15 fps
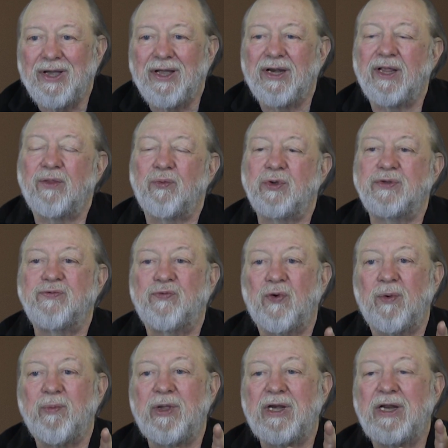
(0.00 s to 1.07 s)
In other words,
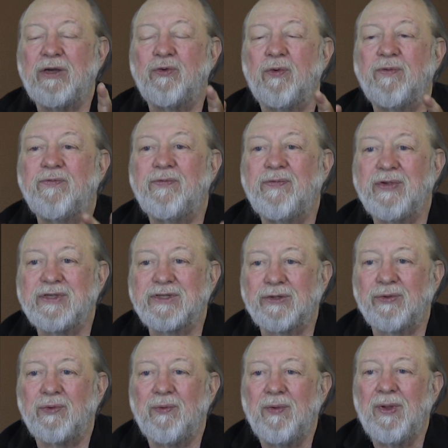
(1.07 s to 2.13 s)
forming it into a
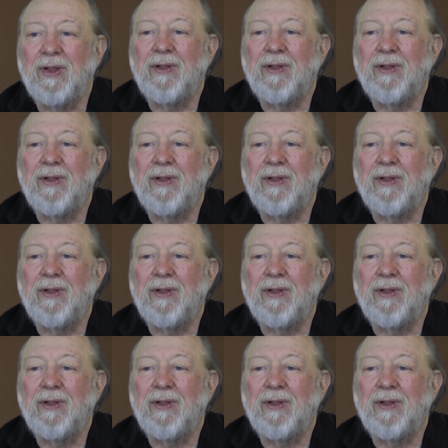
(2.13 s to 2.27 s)
physical